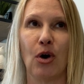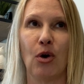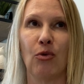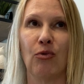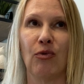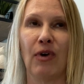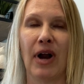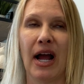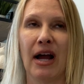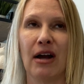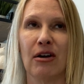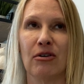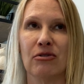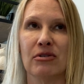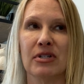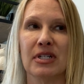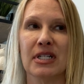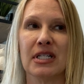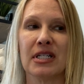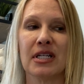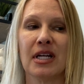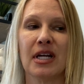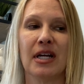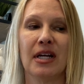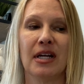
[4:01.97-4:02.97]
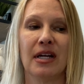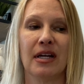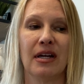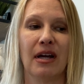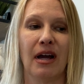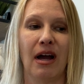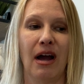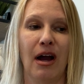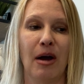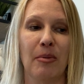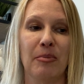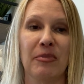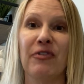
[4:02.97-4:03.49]
around
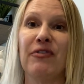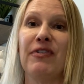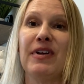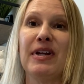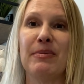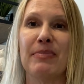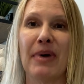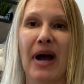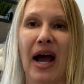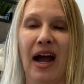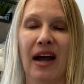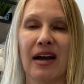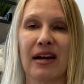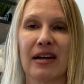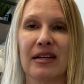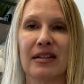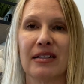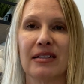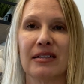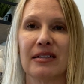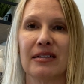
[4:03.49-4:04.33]
feedback,